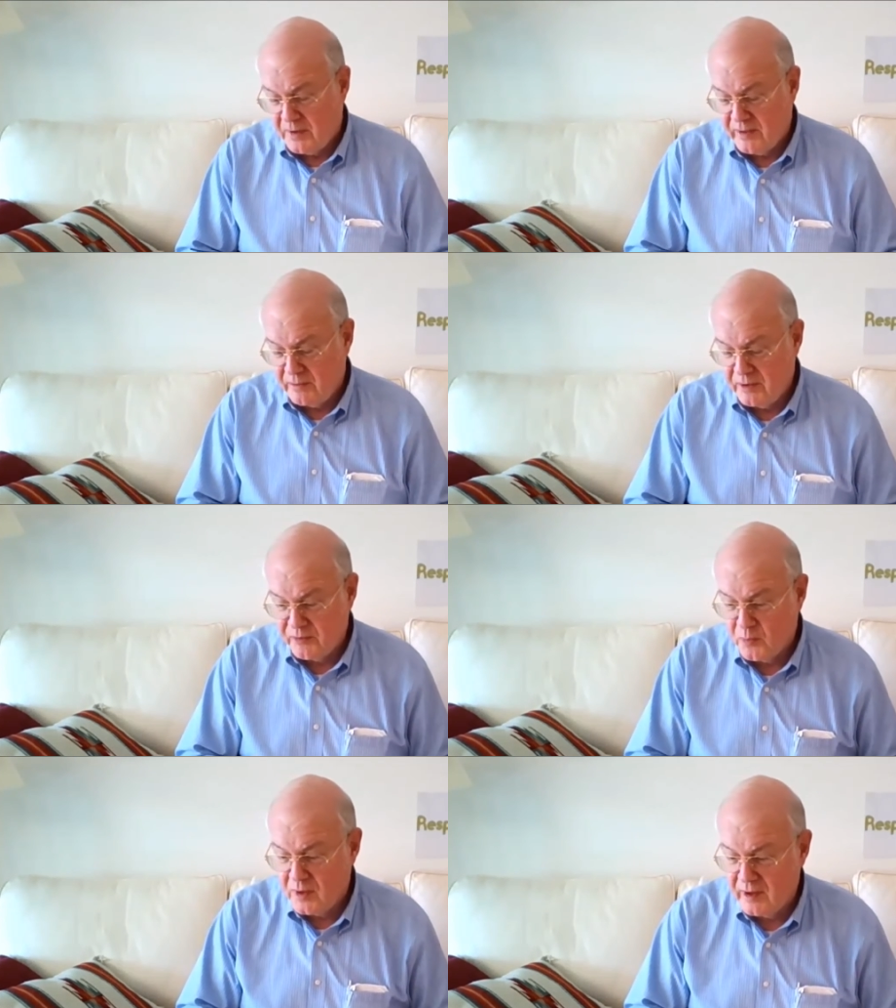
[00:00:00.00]
But there
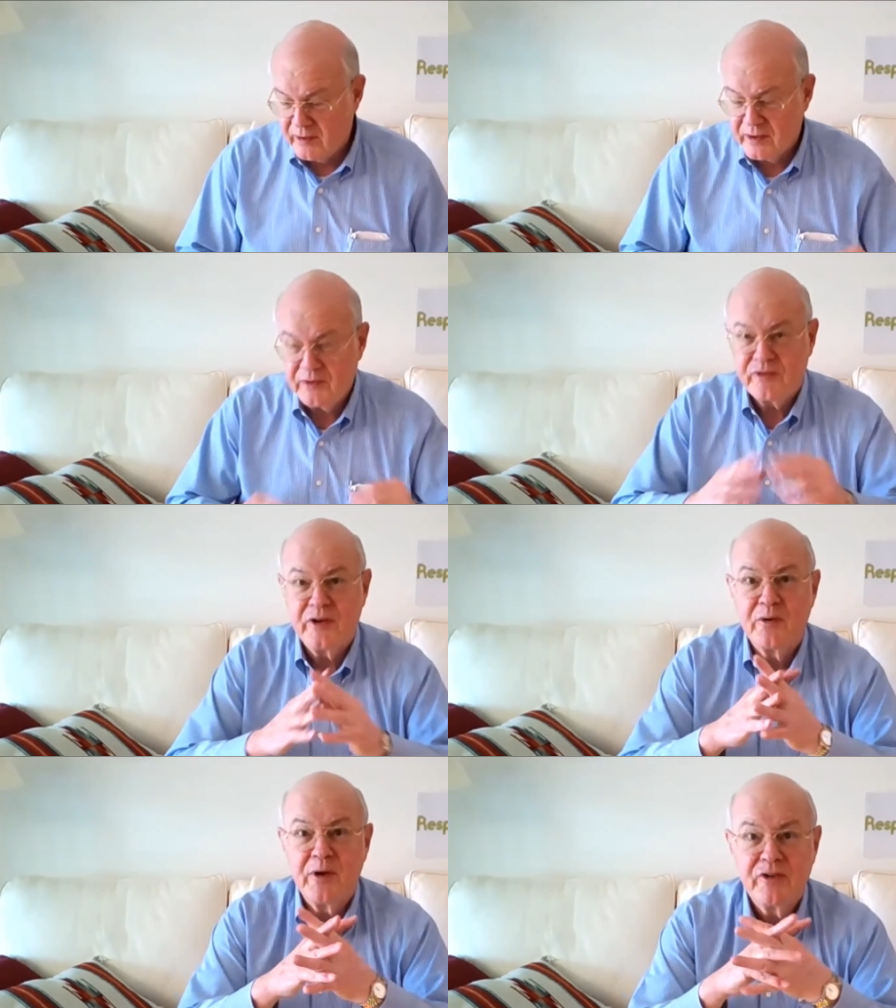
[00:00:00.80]
is one other
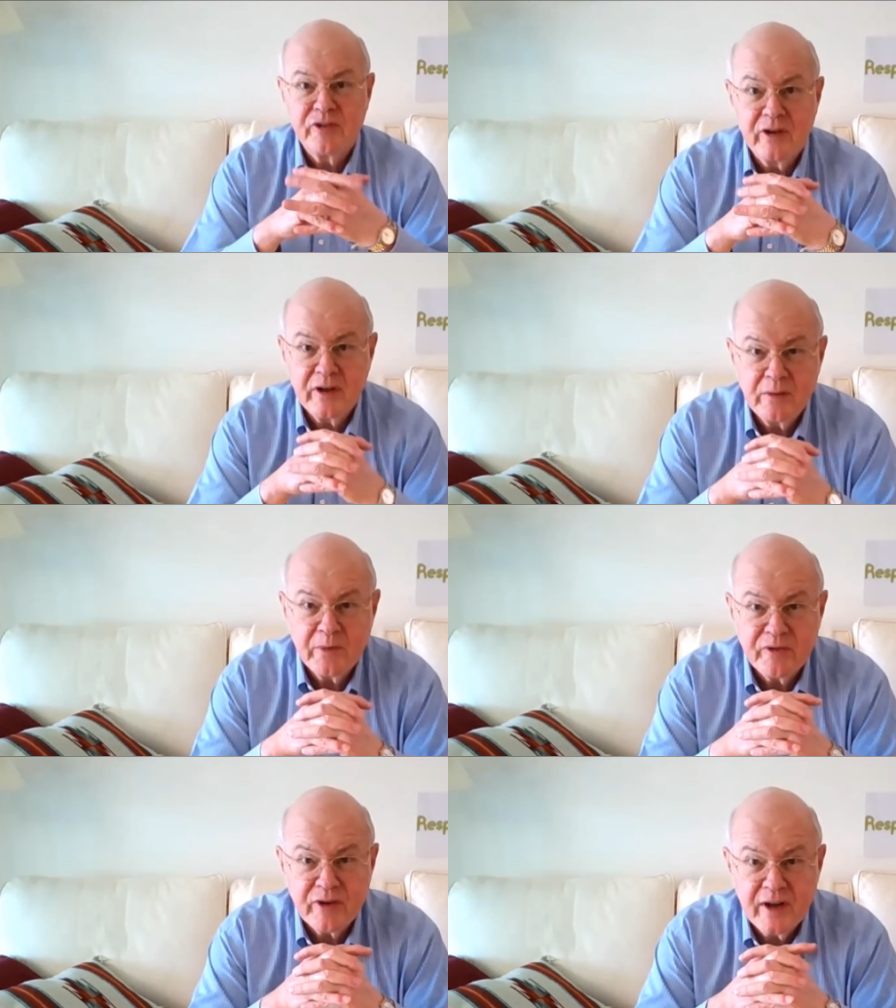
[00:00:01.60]
consideration that you
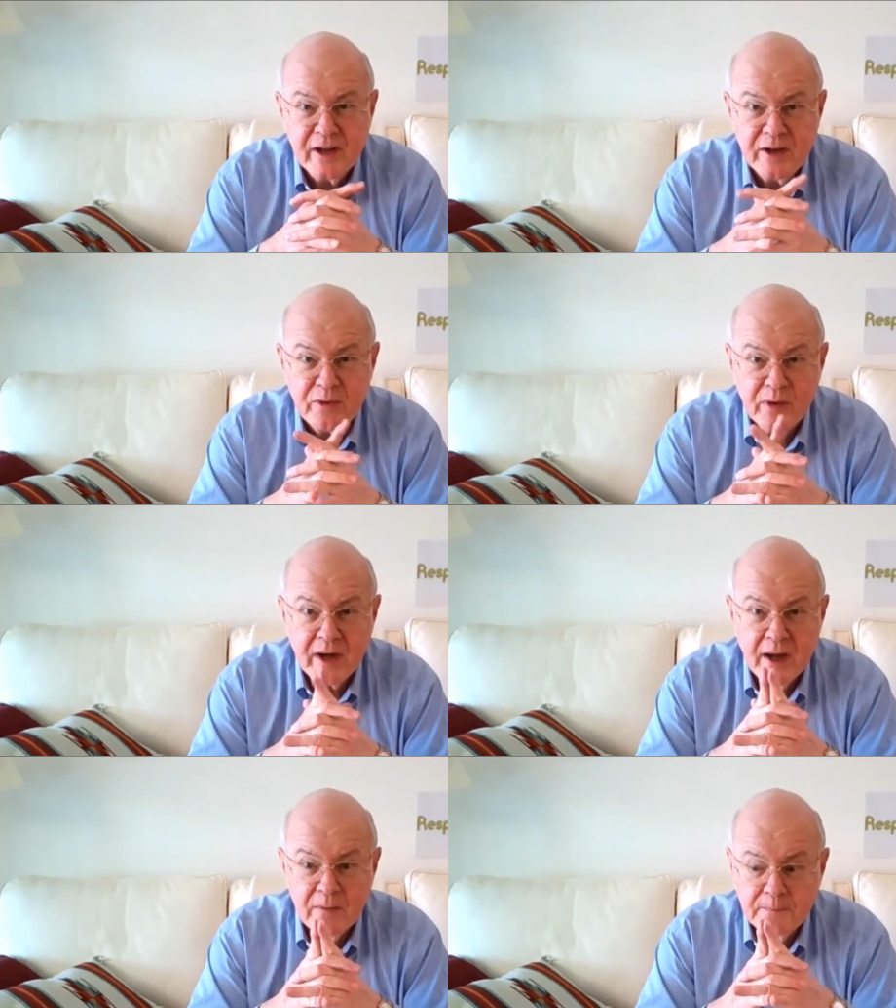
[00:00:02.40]
must take into
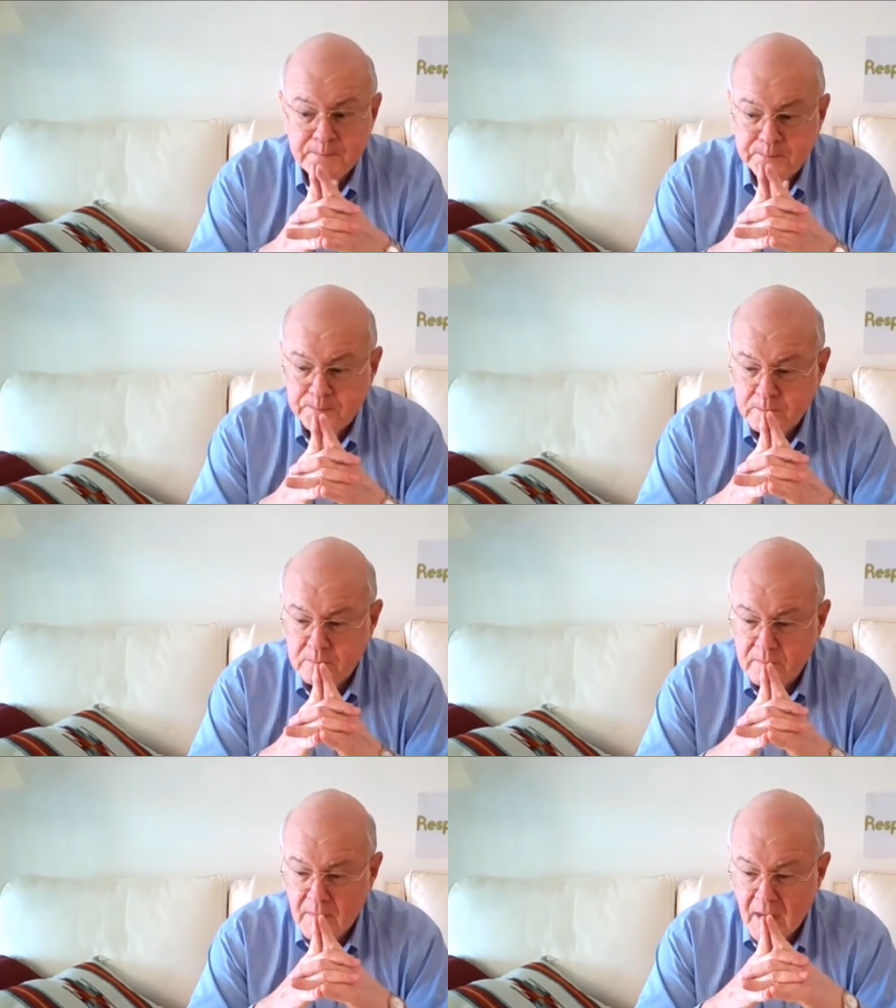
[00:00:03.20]
account
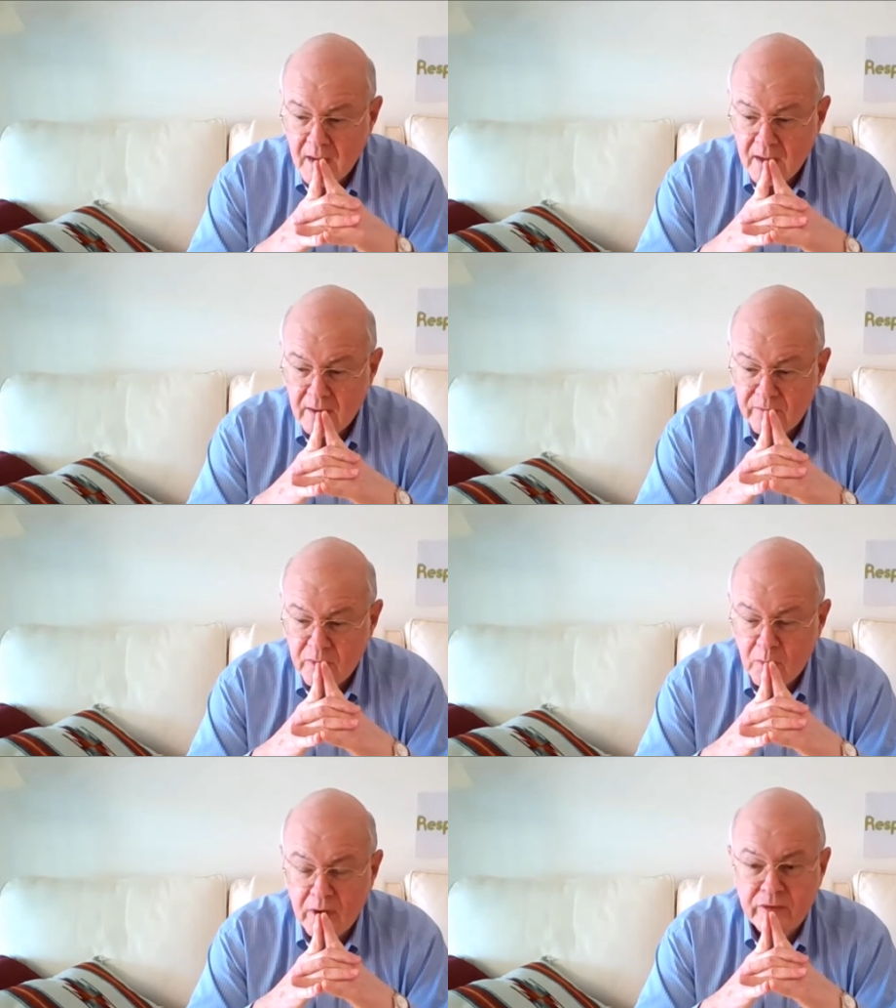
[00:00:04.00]

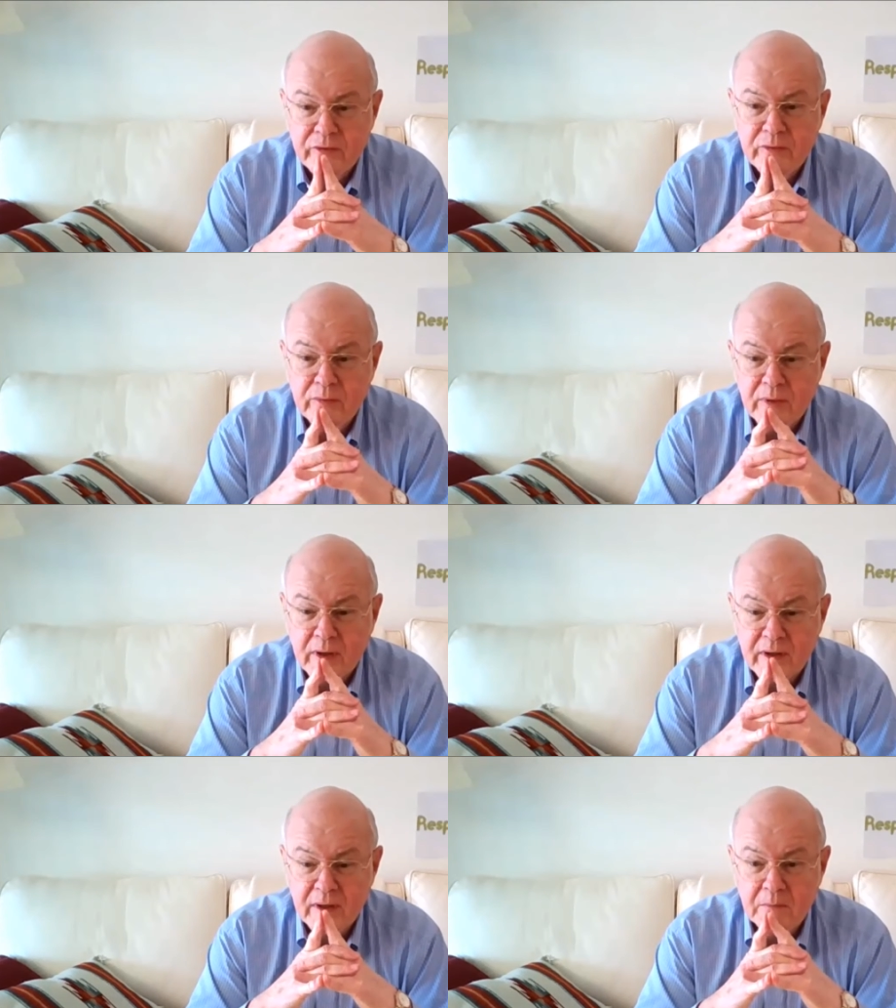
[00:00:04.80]
if you want
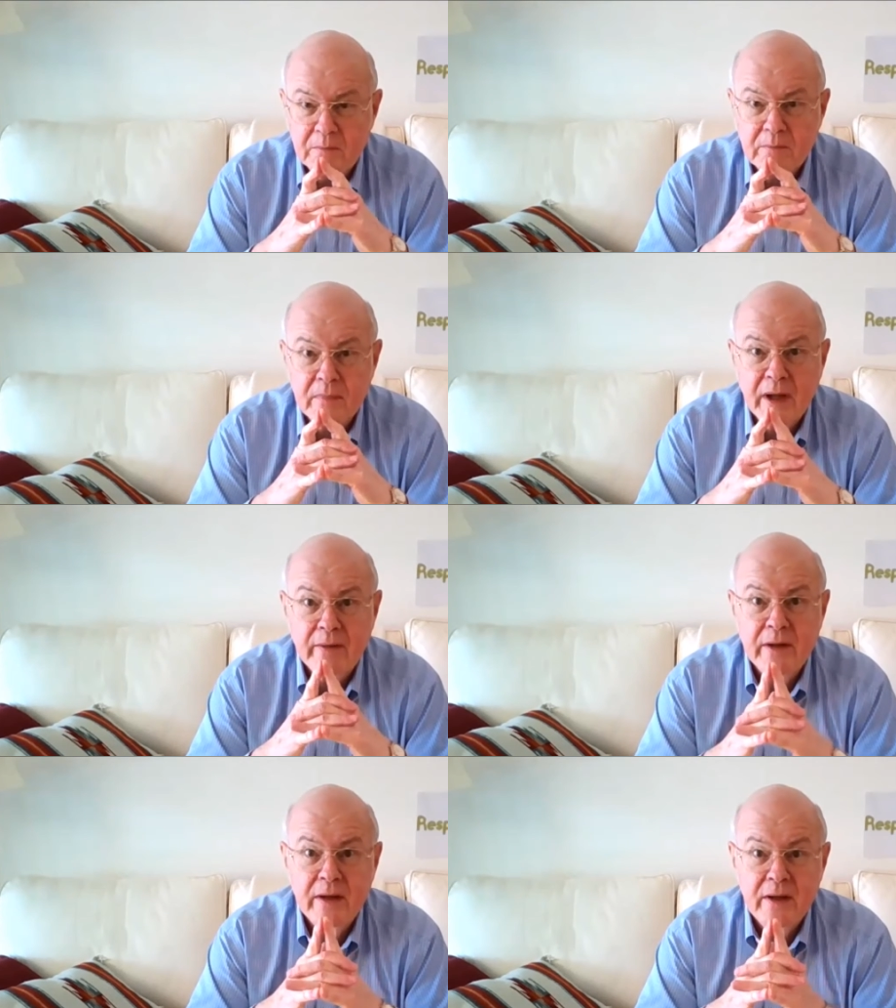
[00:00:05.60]
to uh, dim
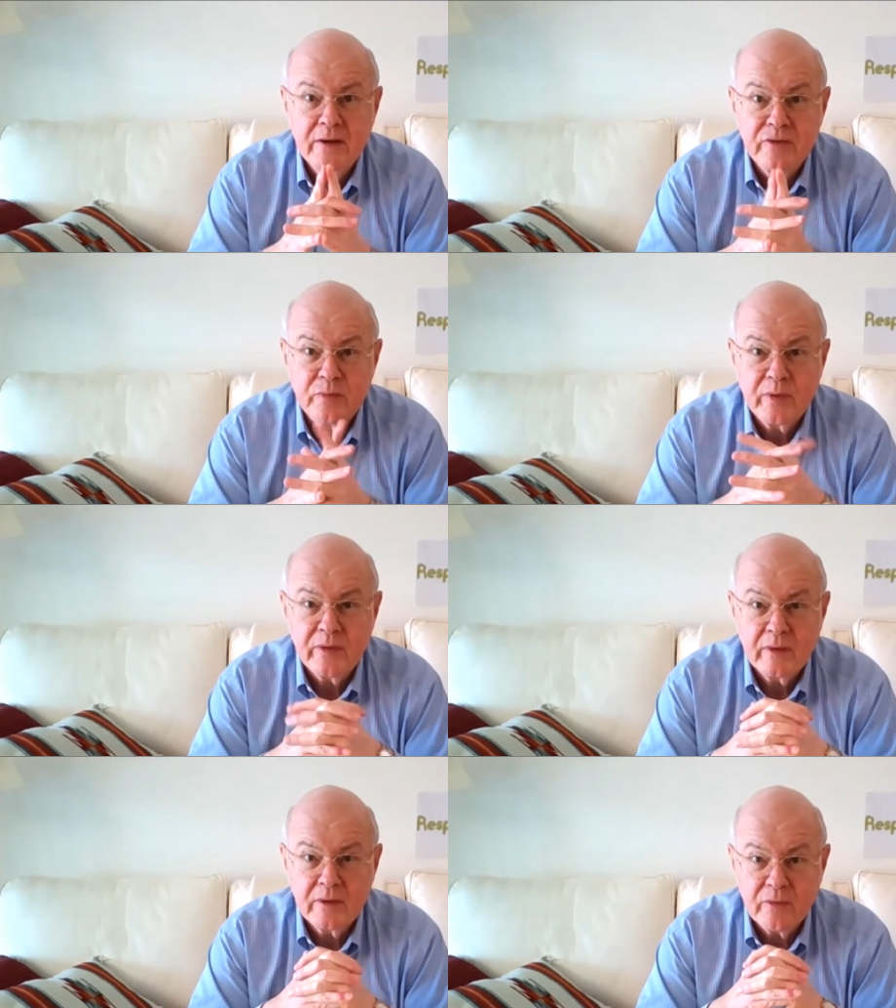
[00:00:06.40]
LEDs
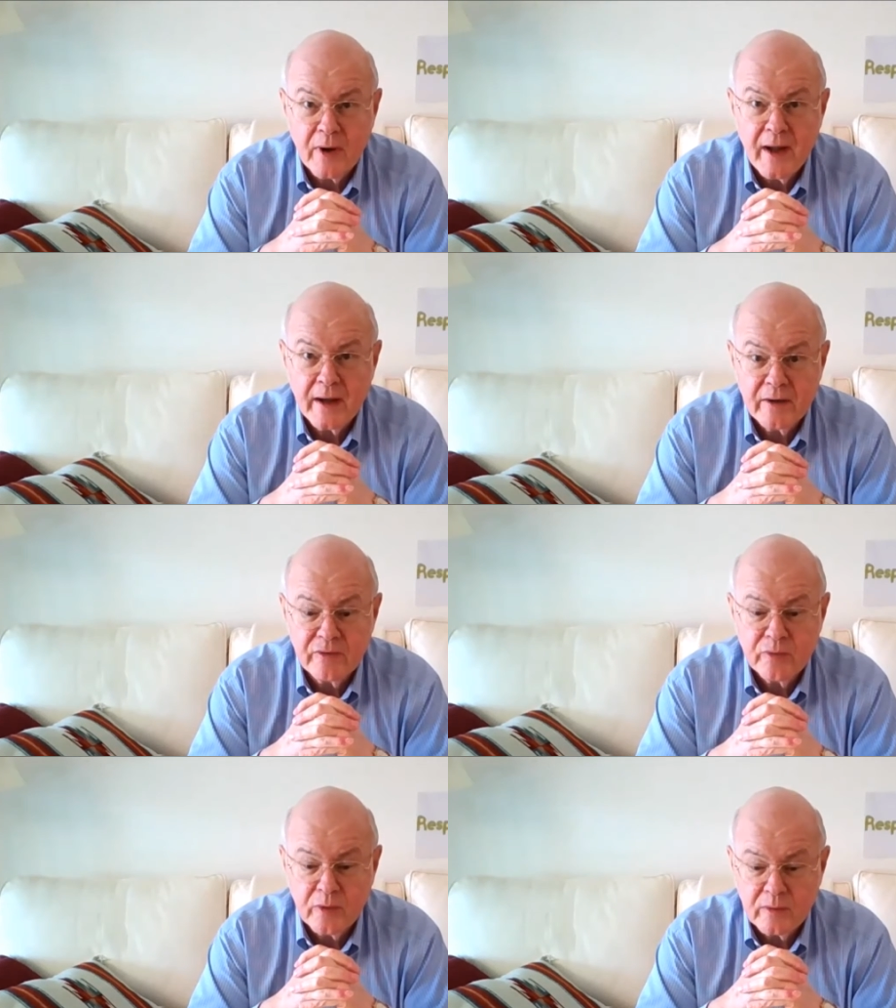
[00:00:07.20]
with a triac
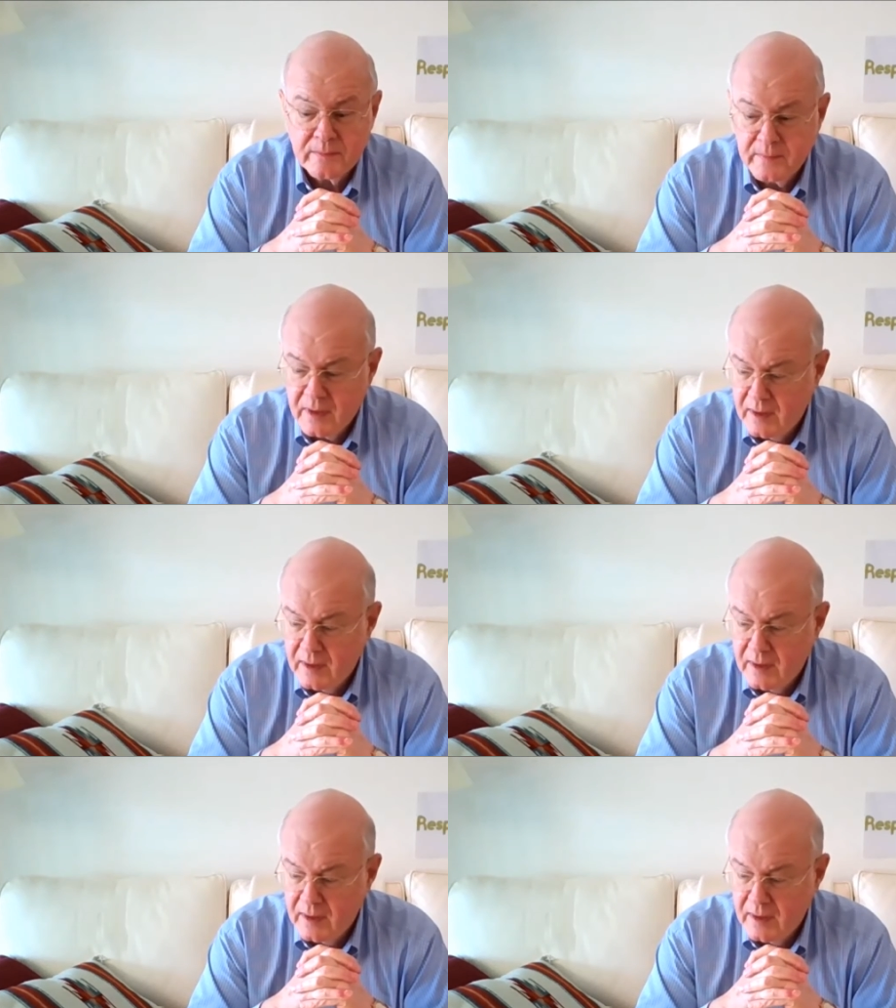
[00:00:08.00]
control.